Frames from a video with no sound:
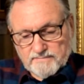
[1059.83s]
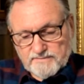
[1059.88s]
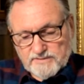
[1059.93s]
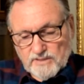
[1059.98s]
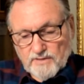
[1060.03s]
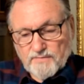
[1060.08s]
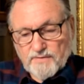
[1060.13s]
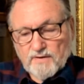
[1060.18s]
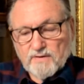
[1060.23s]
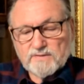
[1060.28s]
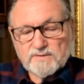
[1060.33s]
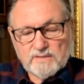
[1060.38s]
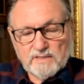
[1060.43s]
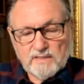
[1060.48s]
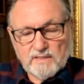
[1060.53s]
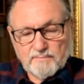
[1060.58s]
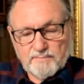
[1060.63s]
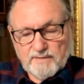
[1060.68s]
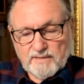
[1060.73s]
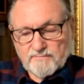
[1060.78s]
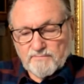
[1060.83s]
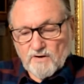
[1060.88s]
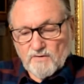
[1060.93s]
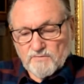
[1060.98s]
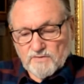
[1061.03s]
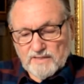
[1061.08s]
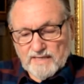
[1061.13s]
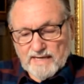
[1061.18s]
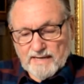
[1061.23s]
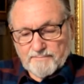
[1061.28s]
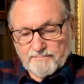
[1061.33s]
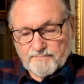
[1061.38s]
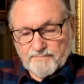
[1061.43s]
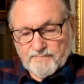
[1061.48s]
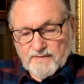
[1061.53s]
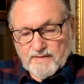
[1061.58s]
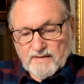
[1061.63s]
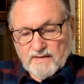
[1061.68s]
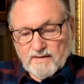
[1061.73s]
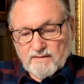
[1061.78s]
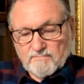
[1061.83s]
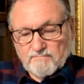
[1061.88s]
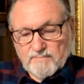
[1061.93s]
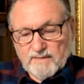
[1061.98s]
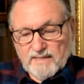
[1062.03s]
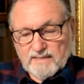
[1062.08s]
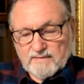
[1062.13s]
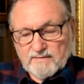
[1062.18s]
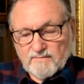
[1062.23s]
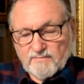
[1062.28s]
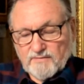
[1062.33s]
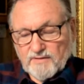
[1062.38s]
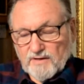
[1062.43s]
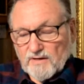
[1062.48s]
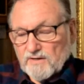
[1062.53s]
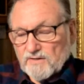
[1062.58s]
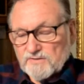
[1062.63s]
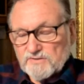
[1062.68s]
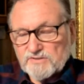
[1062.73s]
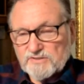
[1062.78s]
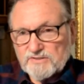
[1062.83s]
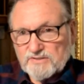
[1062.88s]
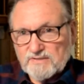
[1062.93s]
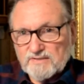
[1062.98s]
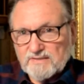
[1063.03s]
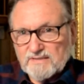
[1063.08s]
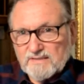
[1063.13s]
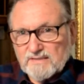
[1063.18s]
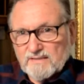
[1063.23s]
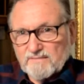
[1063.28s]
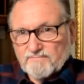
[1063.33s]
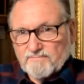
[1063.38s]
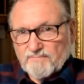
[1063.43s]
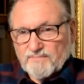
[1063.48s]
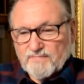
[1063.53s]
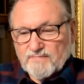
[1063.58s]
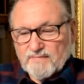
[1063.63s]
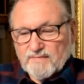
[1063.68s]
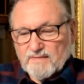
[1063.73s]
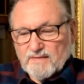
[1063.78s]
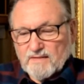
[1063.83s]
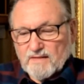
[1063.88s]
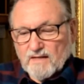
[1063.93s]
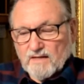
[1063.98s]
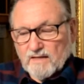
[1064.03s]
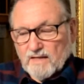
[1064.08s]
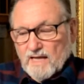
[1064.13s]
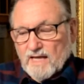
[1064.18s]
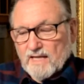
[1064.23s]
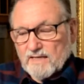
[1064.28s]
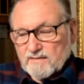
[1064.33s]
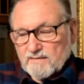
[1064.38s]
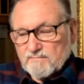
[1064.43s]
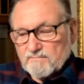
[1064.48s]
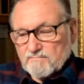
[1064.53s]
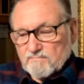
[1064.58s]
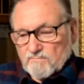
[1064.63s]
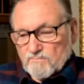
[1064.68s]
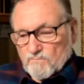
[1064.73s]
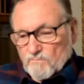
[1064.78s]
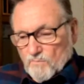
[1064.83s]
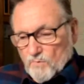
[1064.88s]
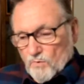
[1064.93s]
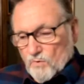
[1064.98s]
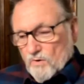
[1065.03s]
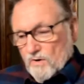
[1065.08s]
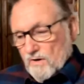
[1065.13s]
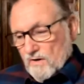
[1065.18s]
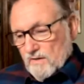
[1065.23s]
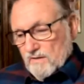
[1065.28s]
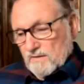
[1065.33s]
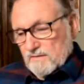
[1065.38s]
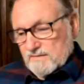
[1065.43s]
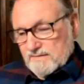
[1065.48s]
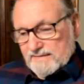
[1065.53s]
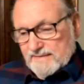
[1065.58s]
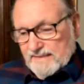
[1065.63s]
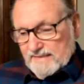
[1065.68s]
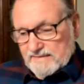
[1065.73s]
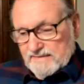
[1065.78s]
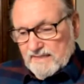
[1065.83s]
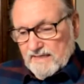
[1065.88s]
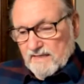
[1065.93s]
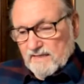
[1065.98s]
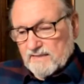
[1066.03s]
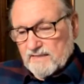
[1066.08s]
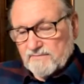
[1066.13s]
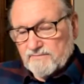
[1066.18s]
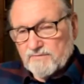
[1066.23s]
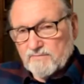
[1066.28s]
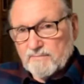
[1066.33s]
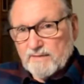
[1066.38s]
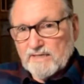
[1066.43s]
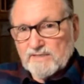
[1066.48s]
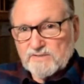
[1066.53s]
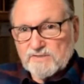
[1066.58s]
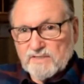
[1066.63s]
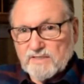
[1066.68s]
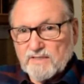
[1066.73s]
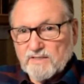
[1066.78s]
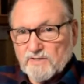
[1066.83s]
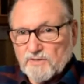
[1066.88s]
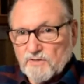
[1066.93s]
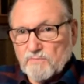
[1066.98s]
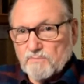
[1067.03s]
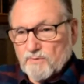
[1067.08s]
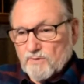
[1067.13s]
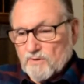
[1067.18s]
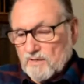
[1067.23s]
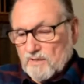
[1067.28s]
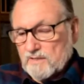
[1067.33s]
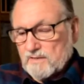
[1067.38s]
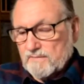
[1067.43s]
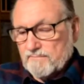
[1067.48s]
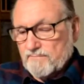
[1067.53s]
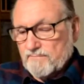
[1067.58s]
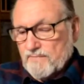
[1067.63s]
So there's a little bit of overlap, but there's a lot more detailed information in the new book